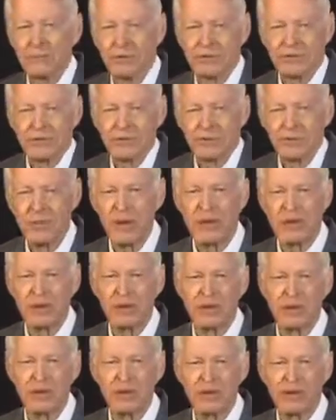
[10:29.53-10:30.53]
just a
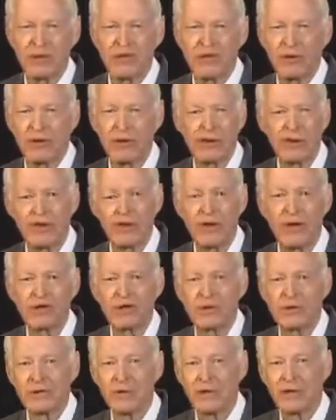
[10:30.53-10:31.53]
speaker would give at a
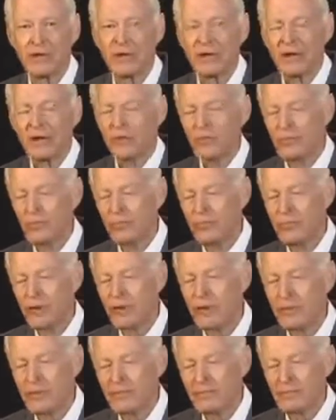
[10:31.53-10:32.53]
convention would
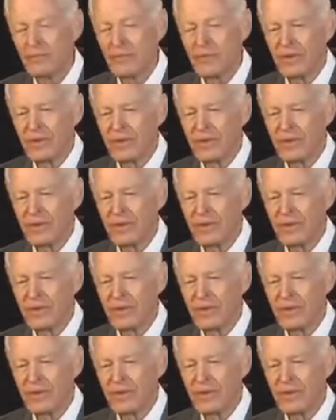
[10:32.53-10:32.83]
be